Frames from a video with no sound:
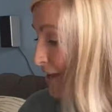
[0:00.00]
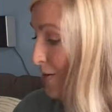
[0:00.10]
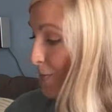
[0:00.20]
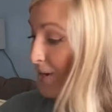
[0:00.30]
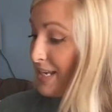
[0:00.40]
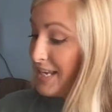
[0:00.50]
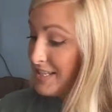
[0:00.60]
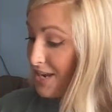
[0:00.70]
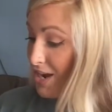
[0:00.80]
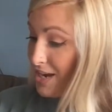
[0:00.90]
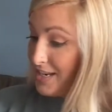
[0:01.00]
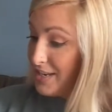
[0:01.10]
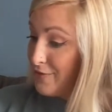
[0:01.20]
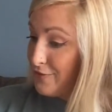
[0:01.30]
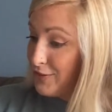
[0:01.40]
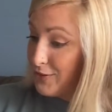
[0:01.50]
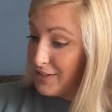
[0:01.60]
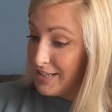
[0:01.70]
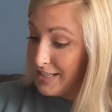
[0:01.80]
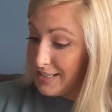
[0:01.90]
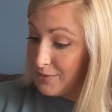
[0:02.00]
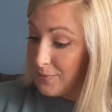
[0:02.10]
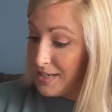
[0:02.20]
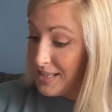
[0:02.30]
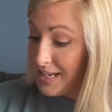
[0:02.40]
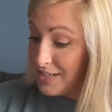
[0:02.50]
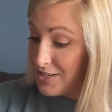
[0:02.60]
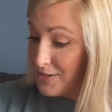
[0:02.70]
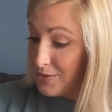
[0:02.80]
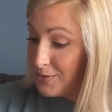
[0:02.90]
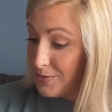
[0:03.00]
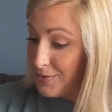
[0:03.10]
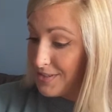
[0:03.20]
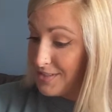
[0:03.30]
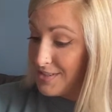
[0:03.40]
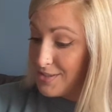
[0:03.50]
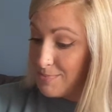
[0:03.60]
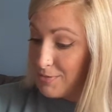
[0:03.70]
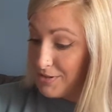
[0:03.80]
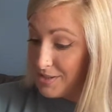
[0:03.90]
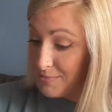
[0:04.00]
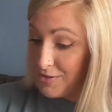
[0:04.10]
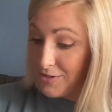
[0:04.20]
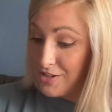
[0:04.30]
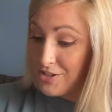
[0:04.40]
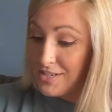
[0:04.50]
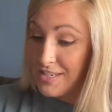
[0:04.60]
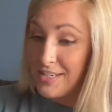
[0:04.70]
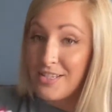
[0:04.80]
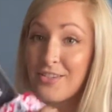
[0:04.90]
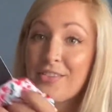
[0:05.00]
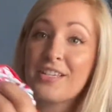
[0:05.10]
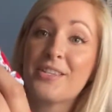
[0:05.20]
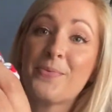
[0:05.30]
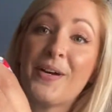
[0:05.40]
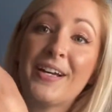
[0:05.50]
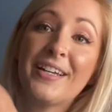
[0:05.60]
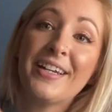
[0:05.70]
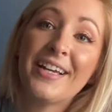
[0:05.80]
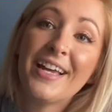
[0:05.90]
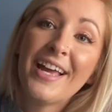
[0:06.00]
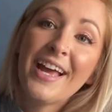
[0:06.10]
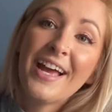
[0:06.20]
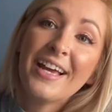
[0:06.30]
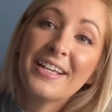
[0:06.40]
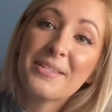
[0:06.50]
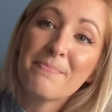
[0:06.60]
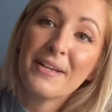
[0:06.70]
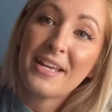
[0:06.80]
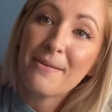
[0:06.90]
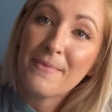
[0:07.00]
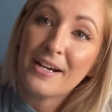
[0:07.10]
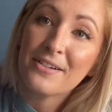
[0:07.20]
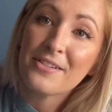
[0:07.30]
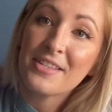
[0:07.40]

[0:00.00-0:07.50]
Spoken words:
when it gets hot in Florida, we like to put some scrunchies in. So this one is Mickey Mouse